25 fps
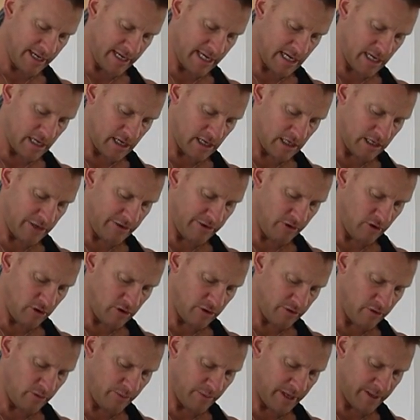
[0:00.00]
Now,
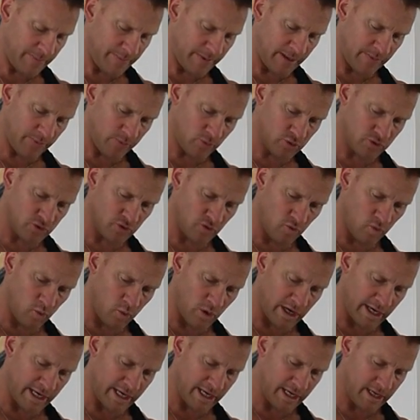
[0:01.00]
not many people sort of
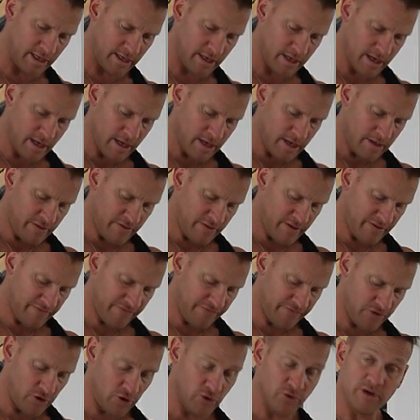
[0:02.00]
weigh their
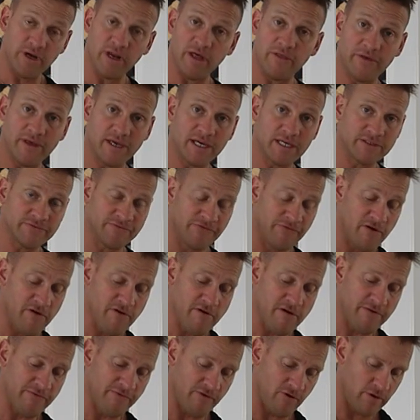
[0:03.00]
food, and I think it's
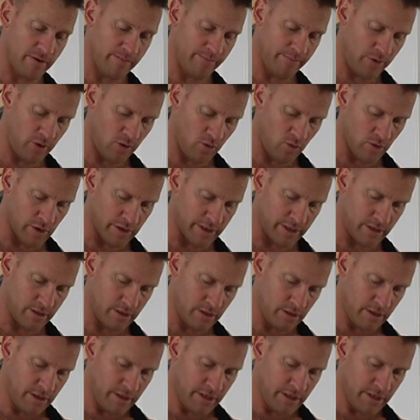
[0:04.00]
very, very important